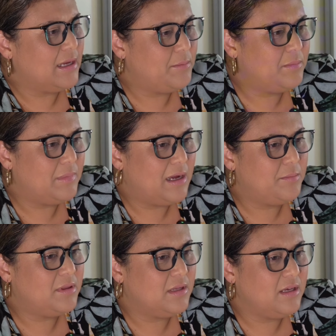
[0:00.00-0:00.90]
I
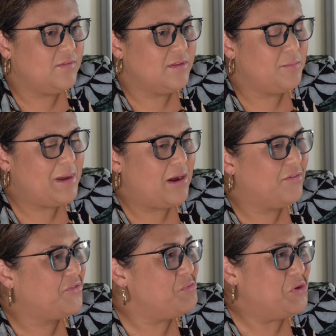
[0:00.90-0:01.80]
believe in the power
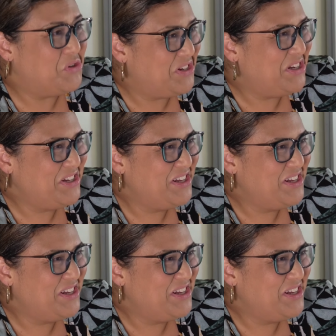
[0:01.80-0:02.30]
of community.